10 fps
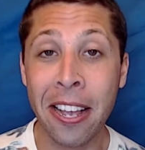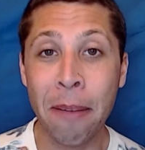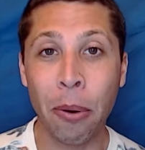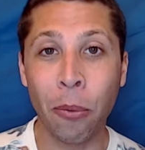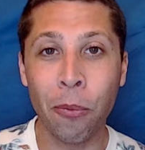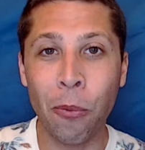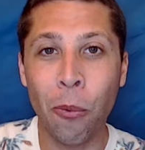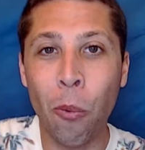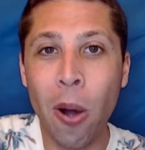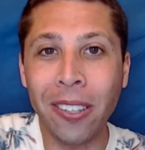but
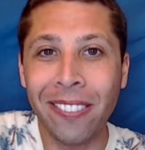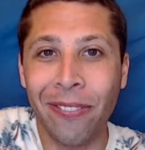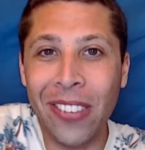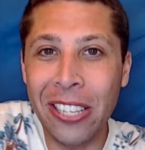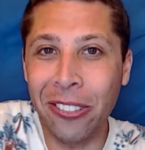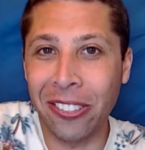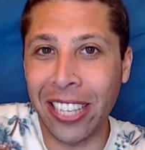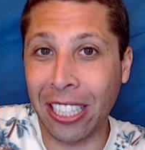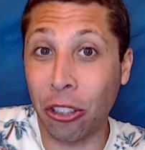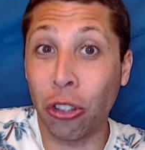what feels
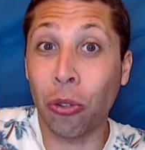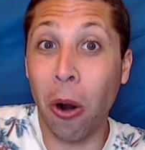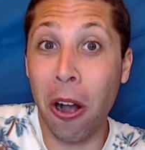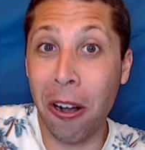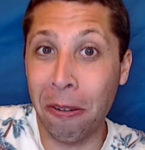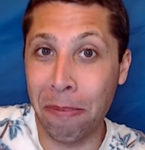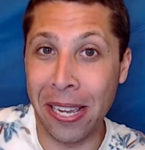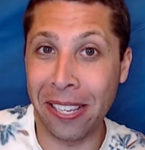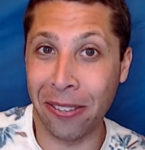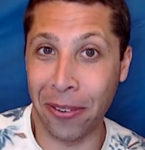like a strong
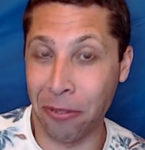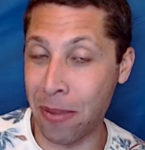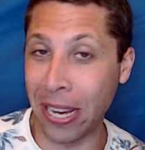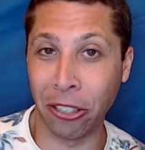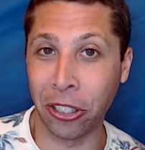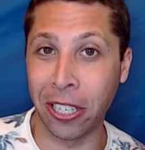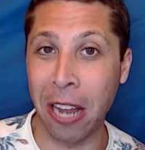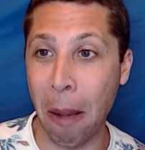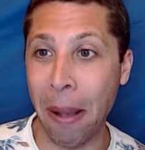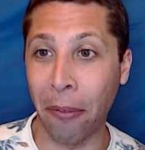piece of information
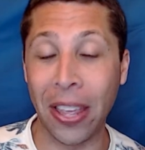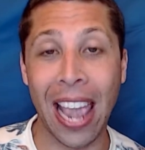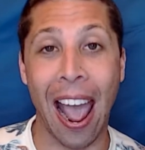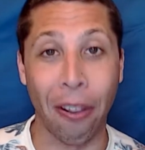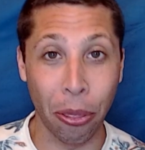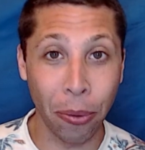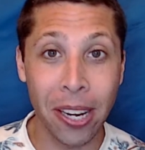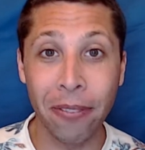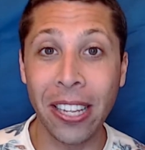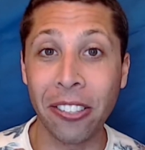about the cat? Three
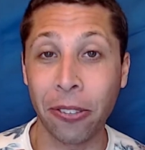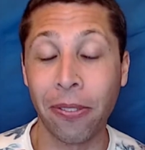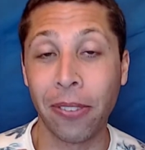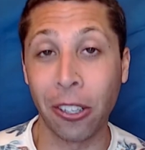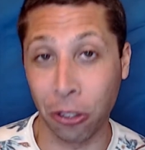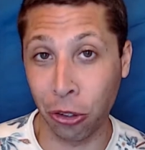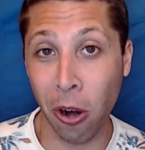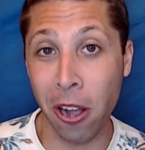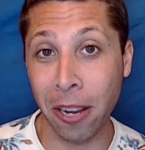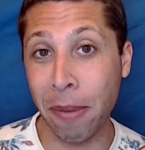of these are, are
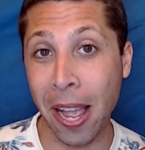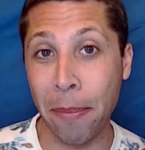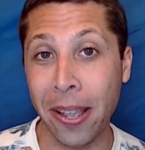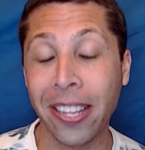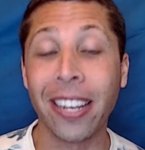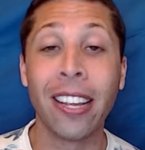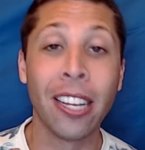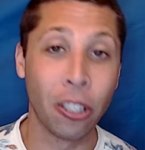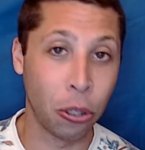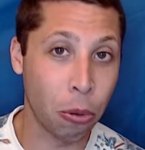strong in my opinion,
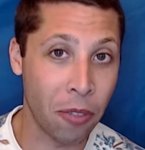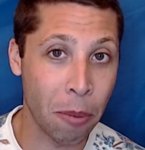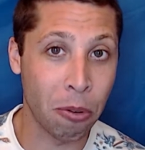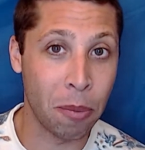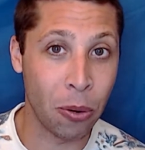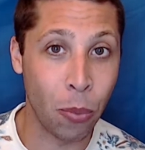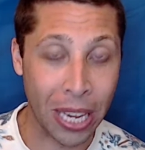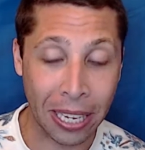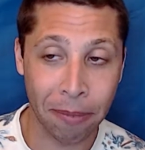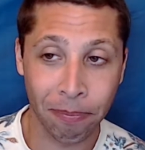two of them would be
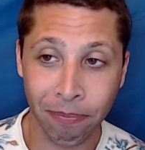weak.